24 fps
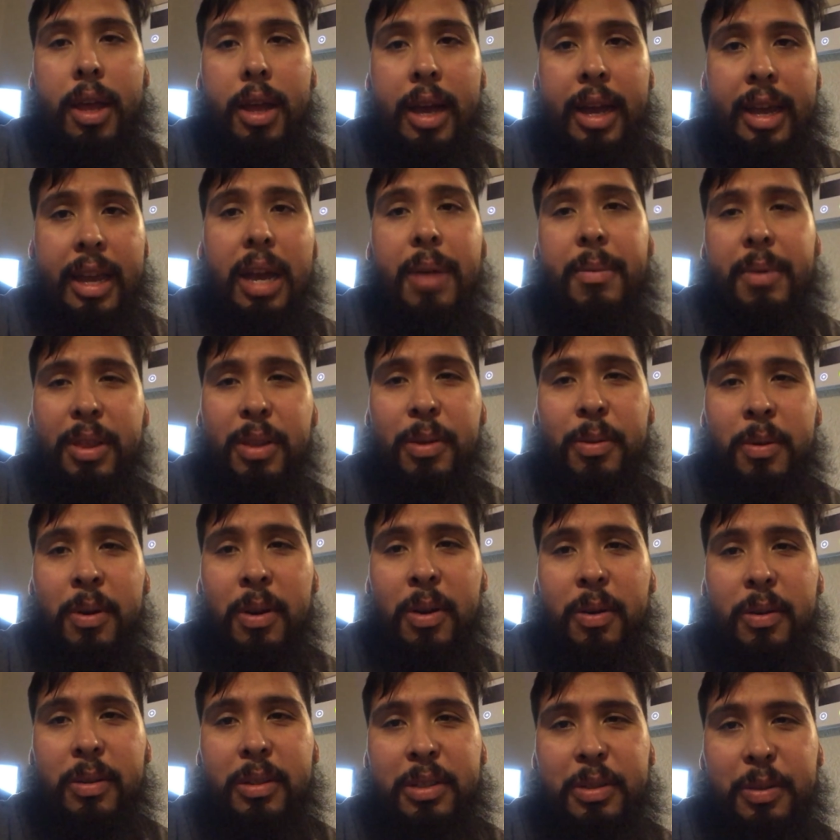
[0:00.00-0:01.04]
I am on the
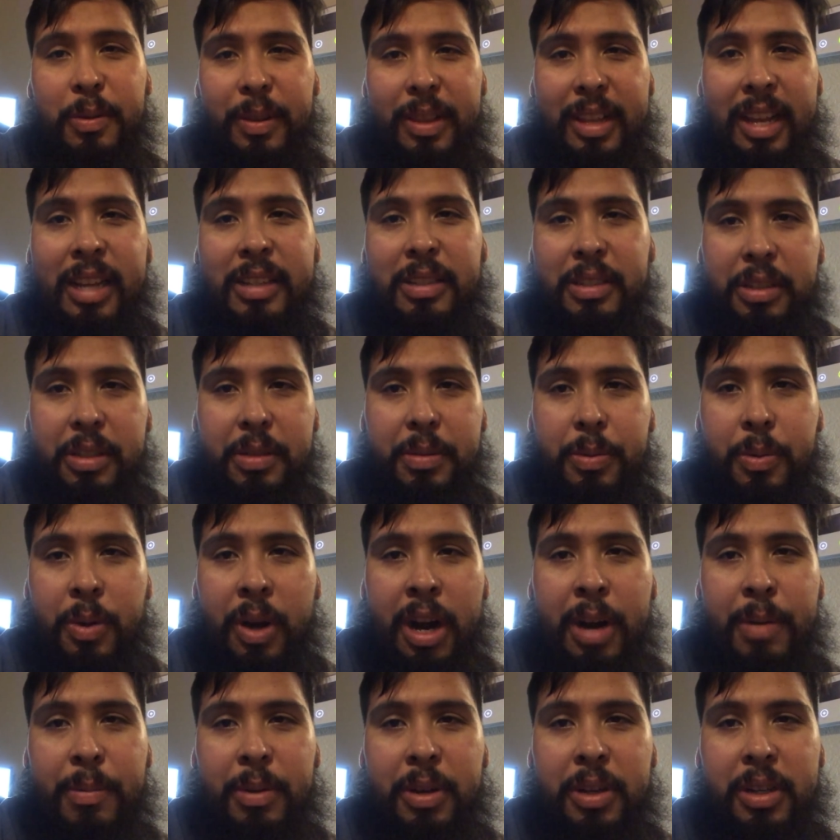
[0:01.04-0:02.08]
road to a thousand
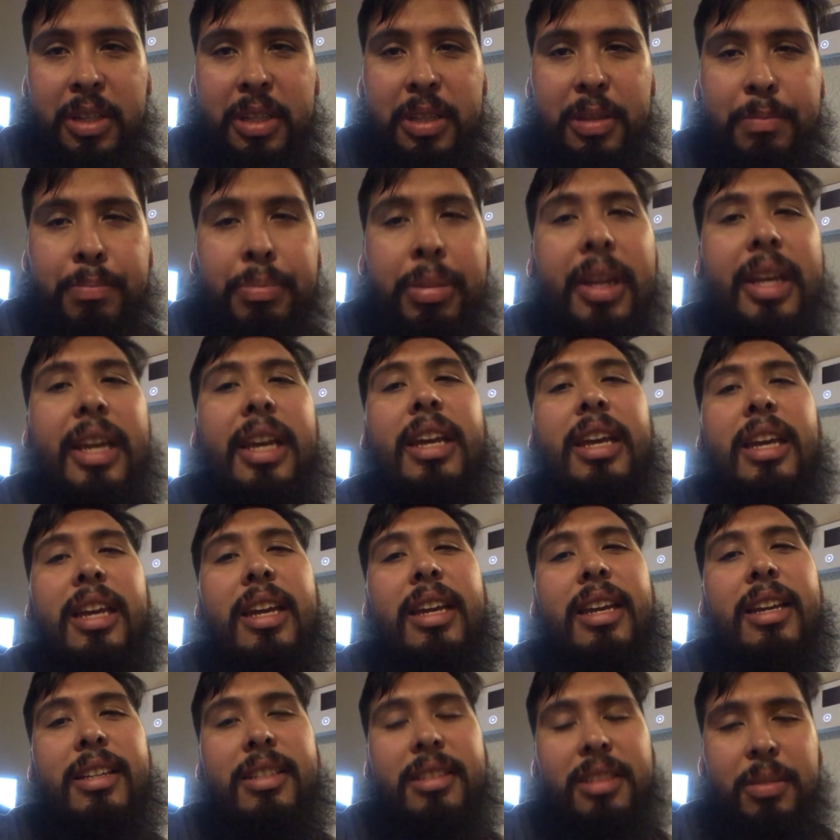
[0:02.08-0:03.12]
subscribers.
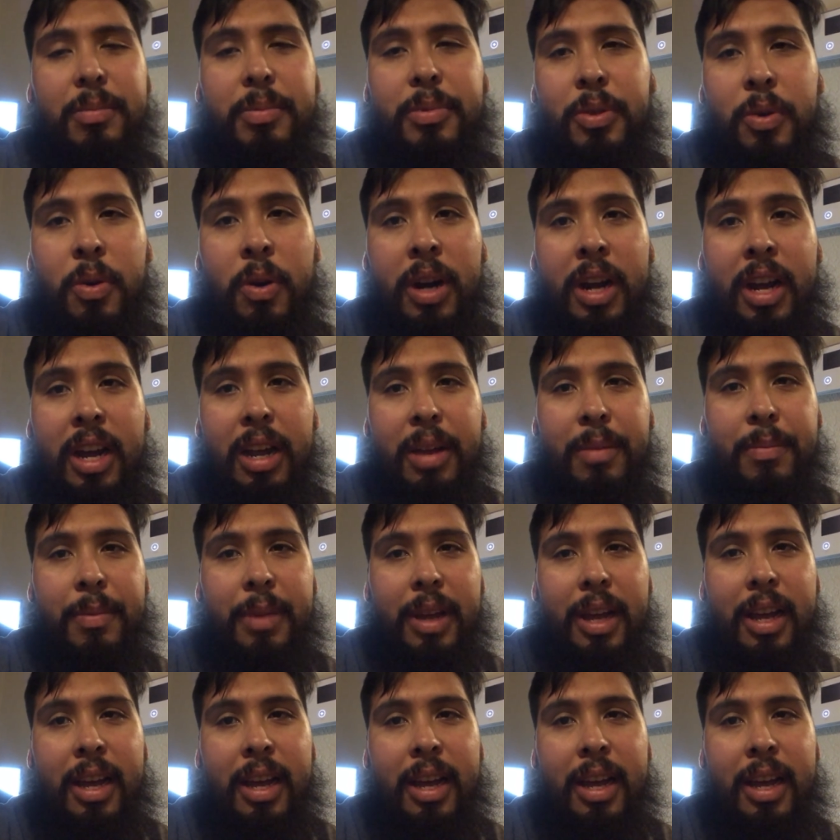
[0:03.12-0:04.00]
Please subscribe.